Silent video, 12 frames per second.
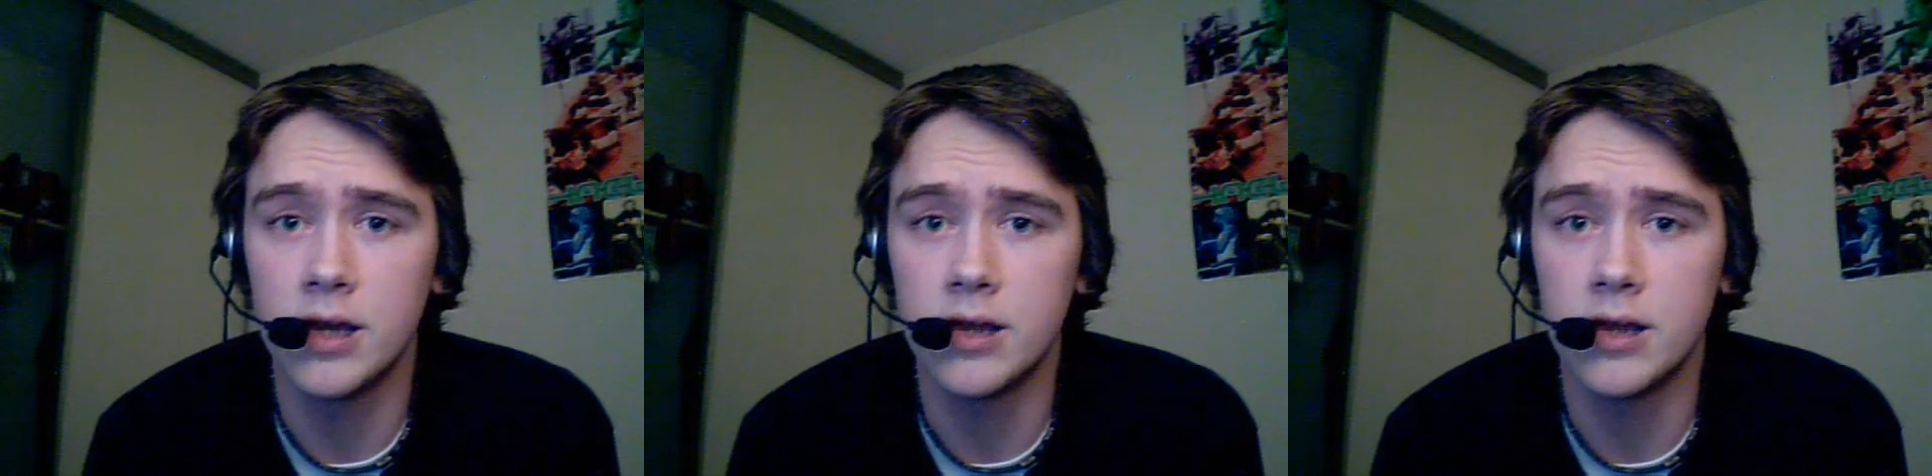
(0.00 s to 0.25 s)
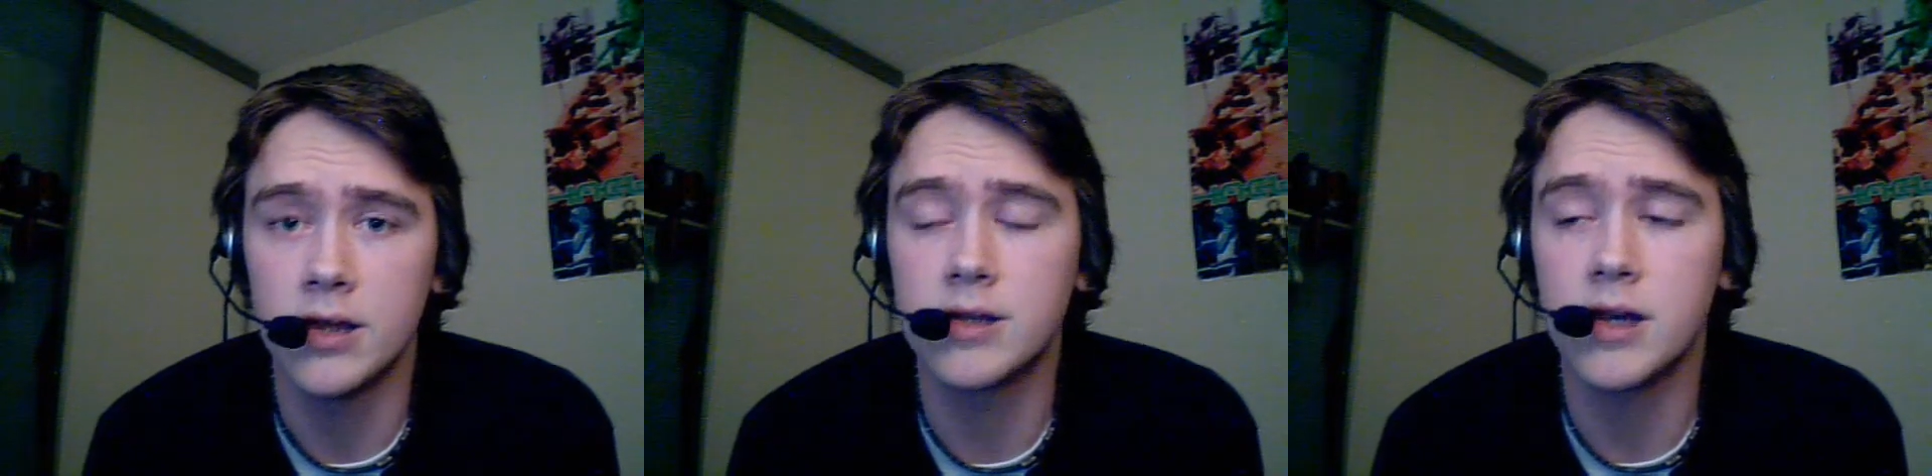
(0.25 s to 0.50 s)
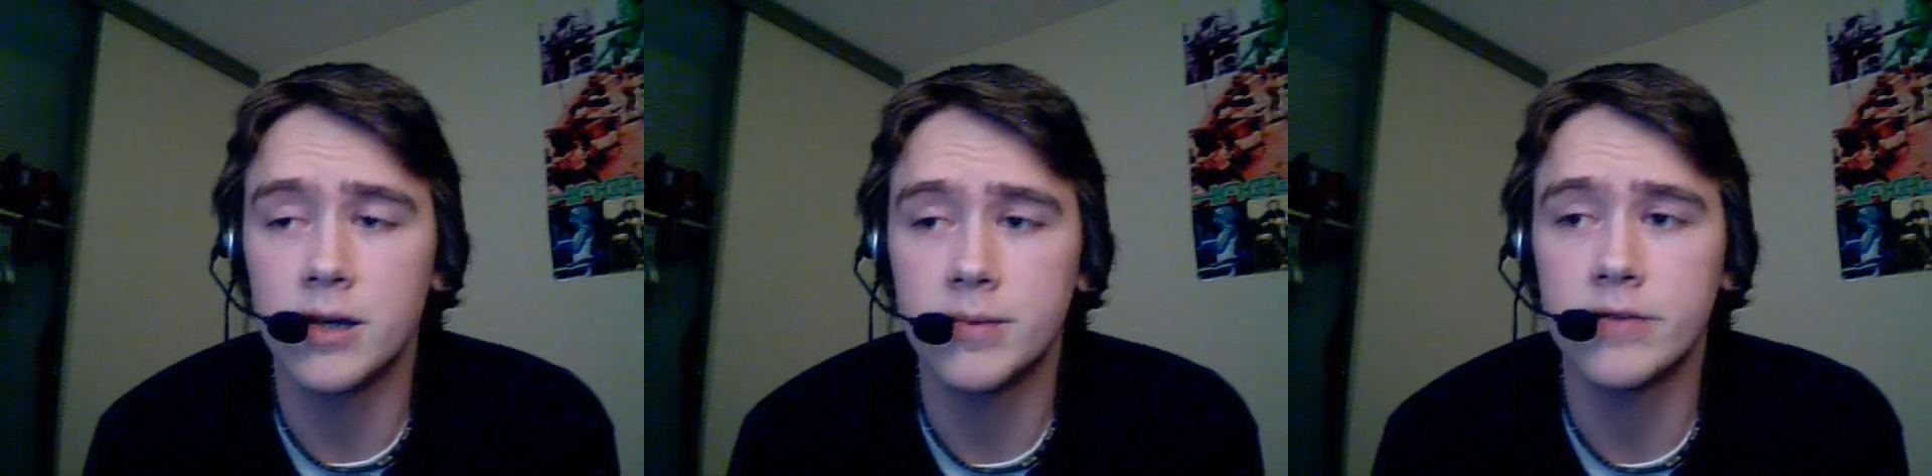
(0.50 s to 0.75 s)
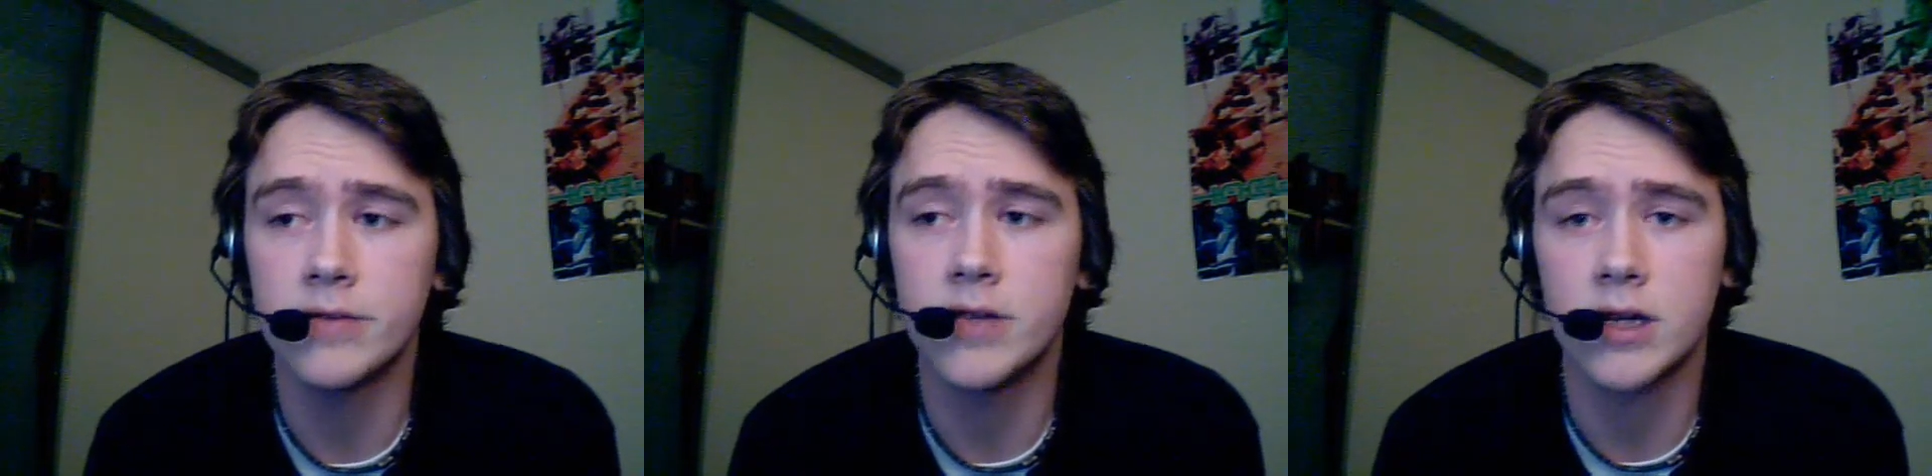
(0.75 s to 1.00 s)
the types
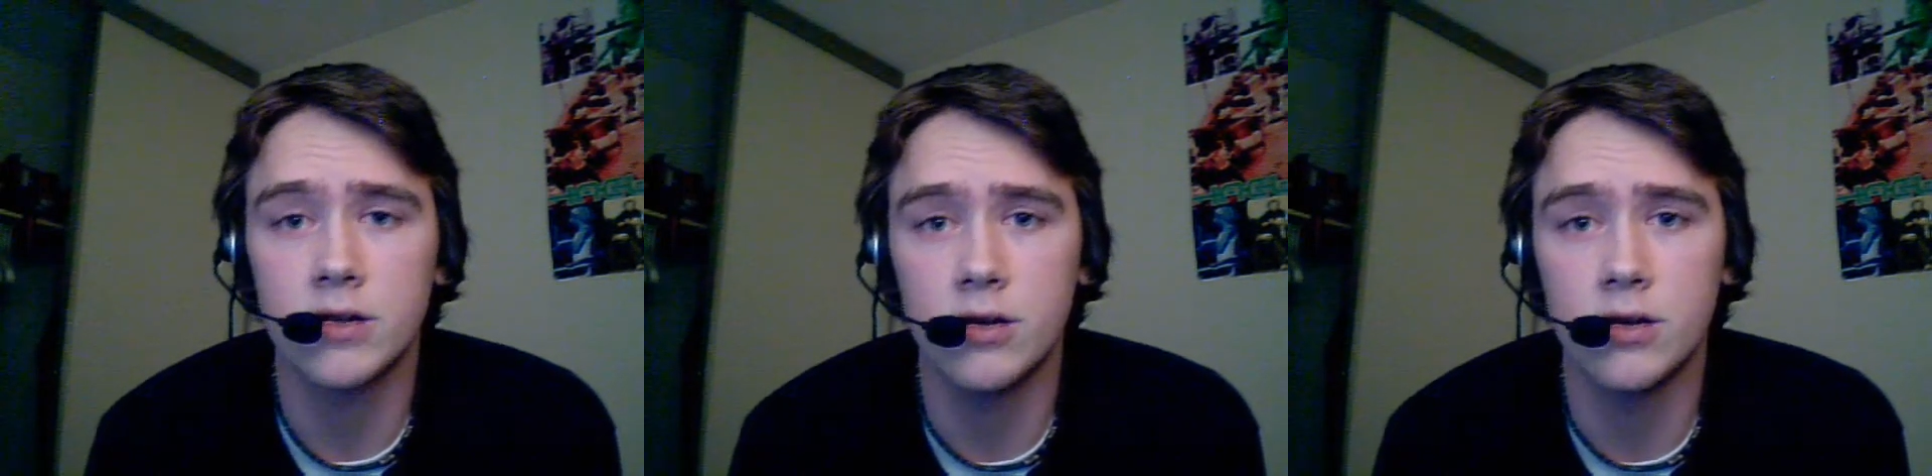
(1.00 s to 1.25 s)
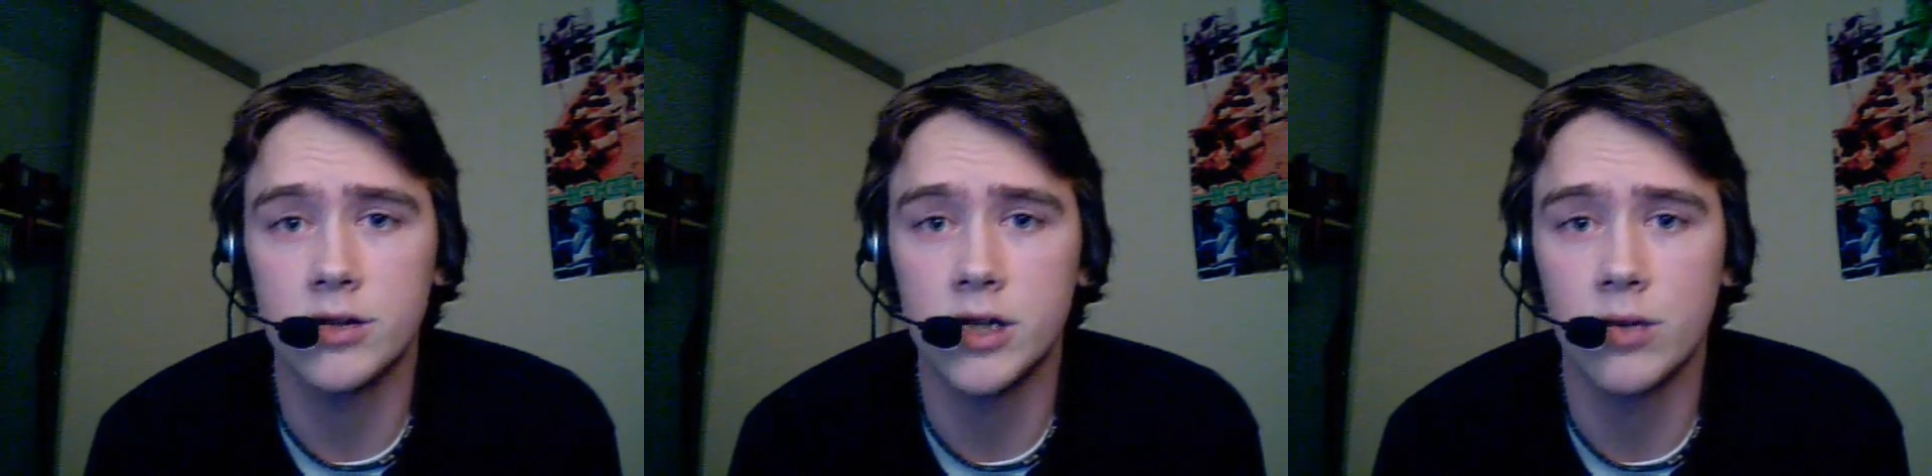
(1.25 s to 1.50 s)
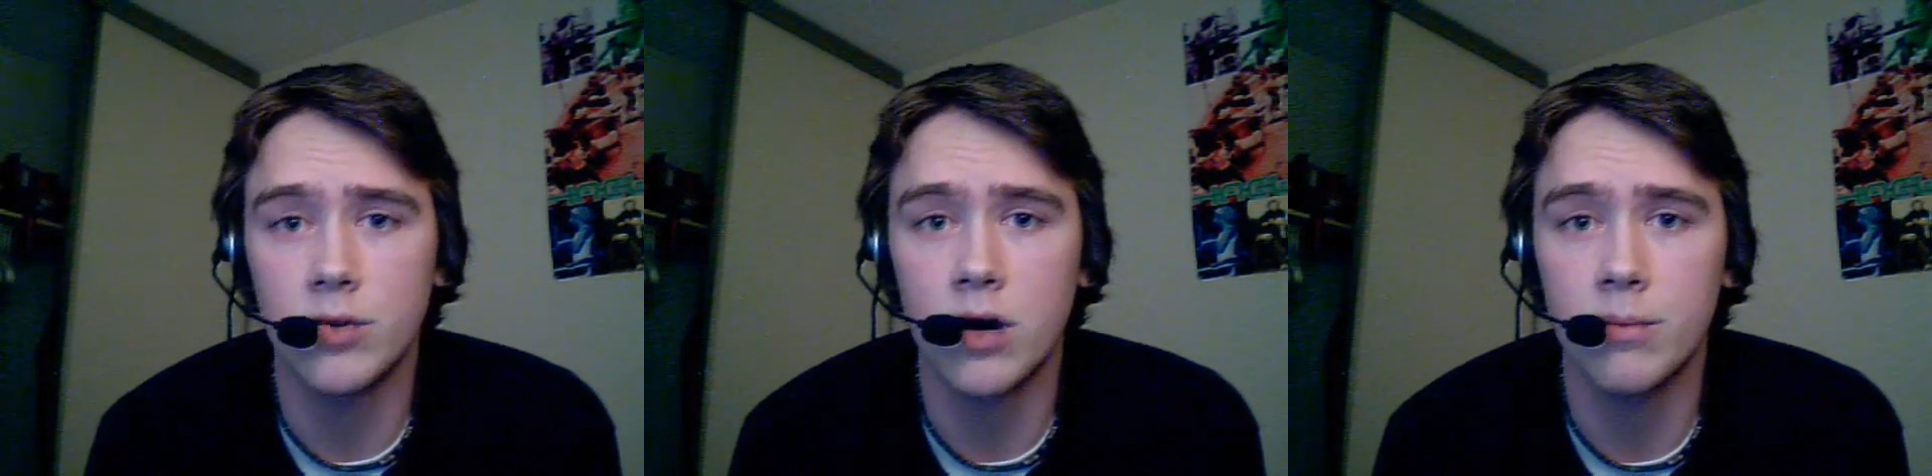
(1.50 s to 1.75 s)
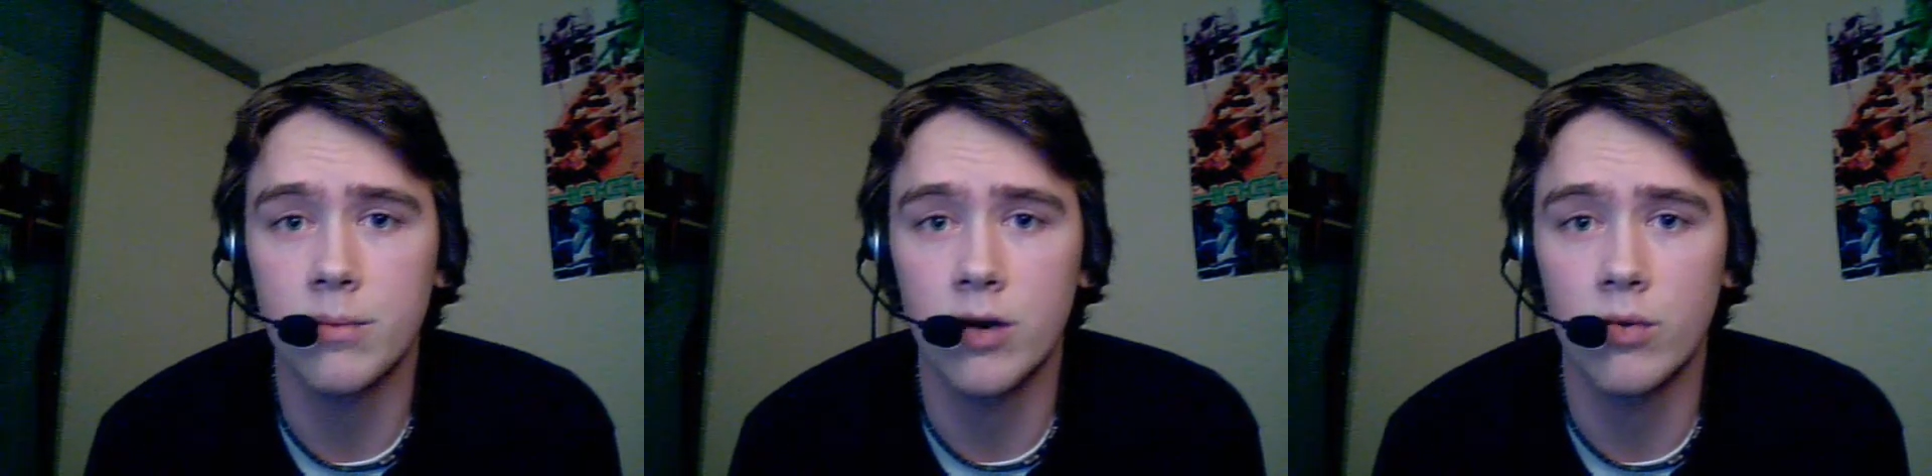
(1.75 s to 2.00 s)
of technology that we're
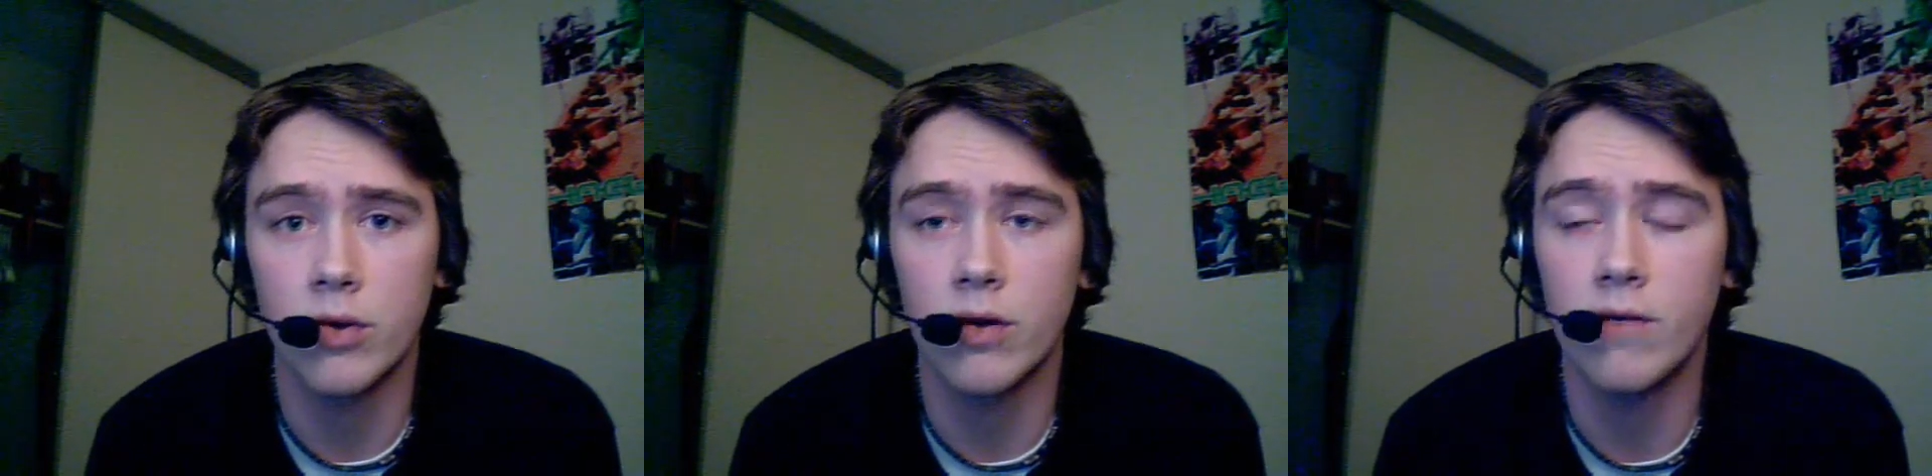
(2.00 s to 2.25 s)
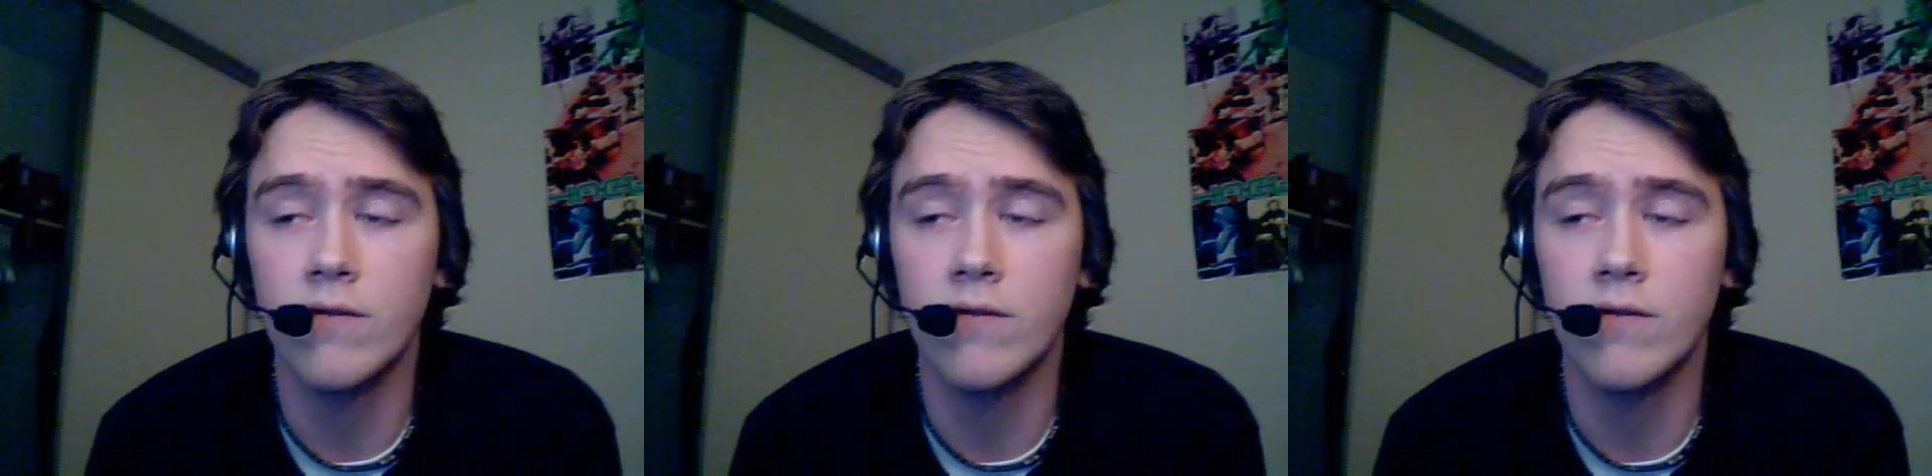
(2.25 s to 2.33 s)
coming out with are